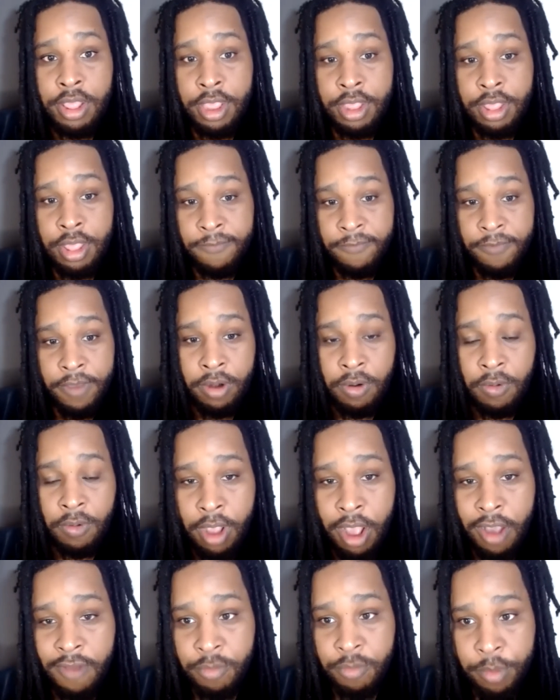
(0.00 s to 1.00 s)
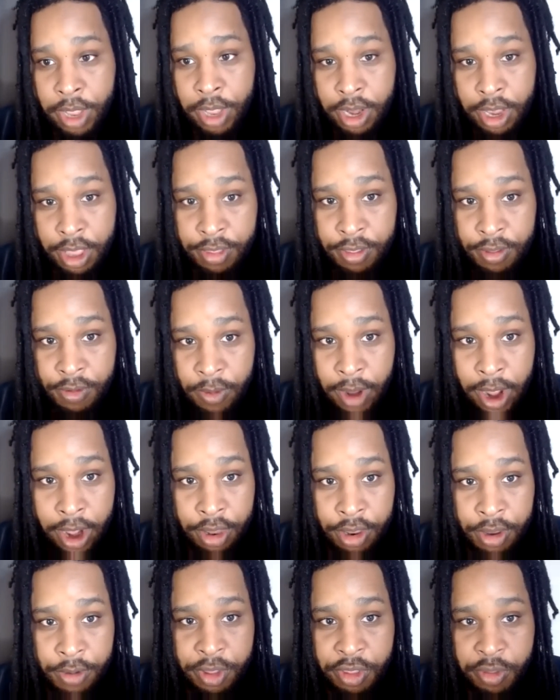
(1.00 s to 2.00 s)
that the federal government is
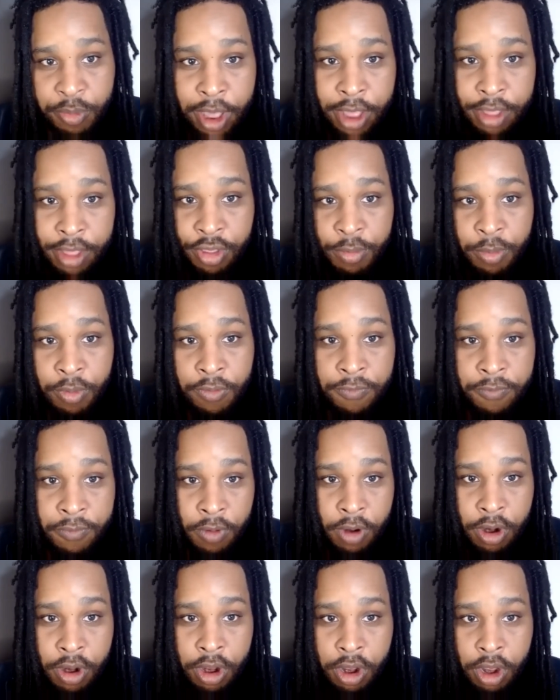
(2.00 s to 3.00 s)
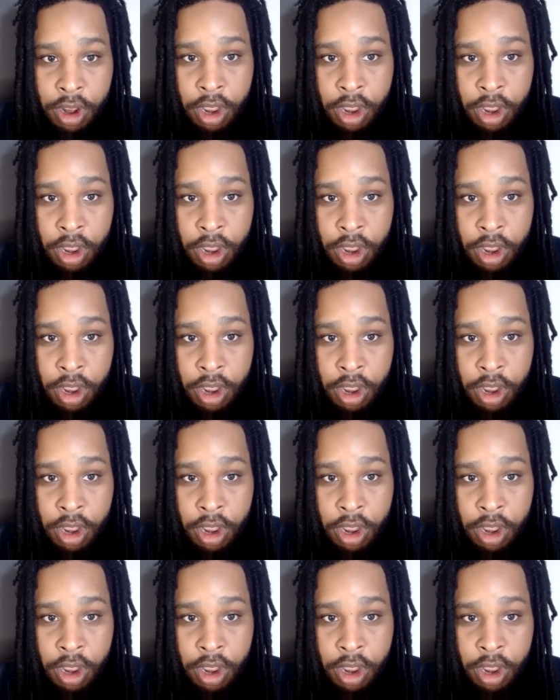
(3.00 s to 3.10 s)
directly responsible for.